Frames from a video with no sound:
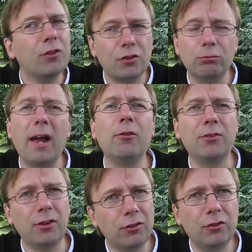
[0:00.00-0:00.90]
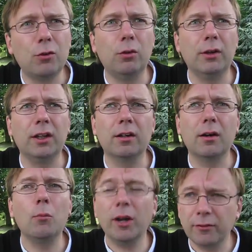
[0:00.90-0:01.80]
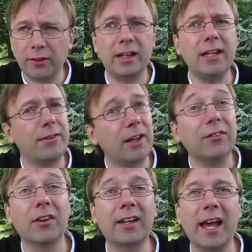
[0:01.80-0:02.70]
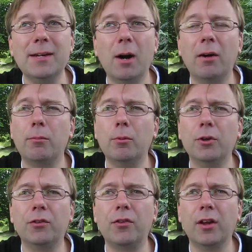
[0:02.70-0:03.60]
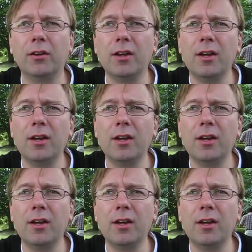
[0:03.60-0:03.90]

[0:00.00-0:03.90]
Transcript: a rounded story. And one of the key things that came up was that